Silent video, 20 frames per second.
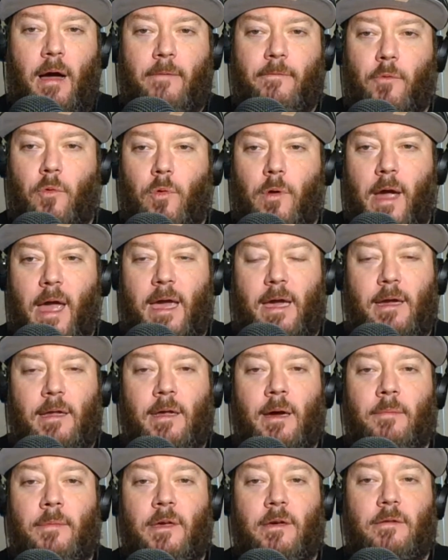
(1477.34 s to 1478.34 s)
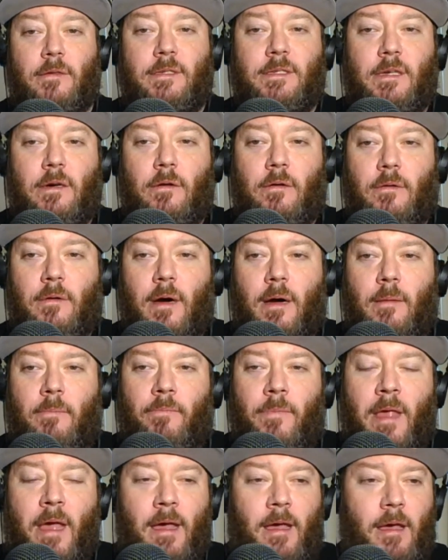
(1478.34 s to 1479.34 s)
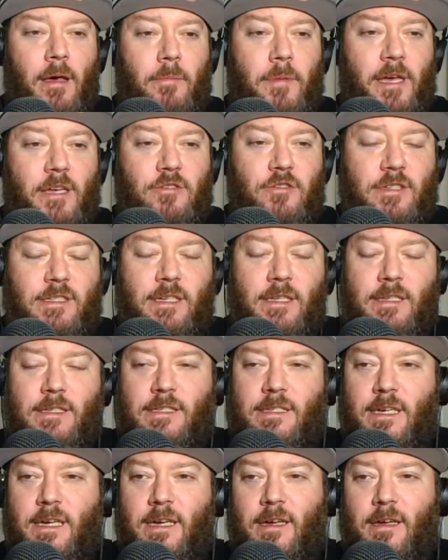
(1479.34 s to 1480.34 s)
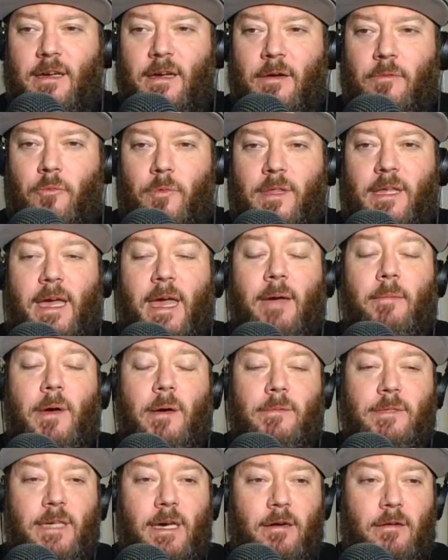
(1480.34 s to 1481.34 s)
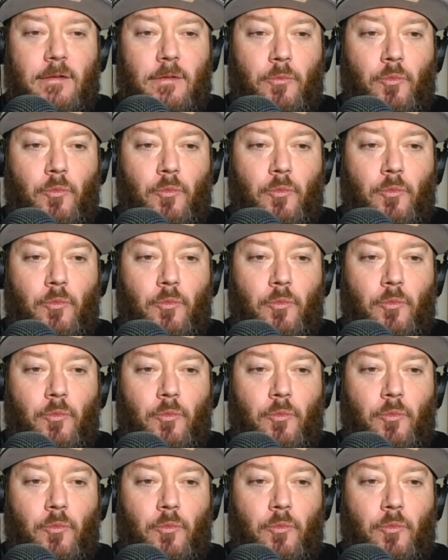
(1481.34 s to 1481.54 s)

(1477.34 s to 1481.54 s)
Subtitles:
for AEW. So it'll be interesting to see when the game comes out,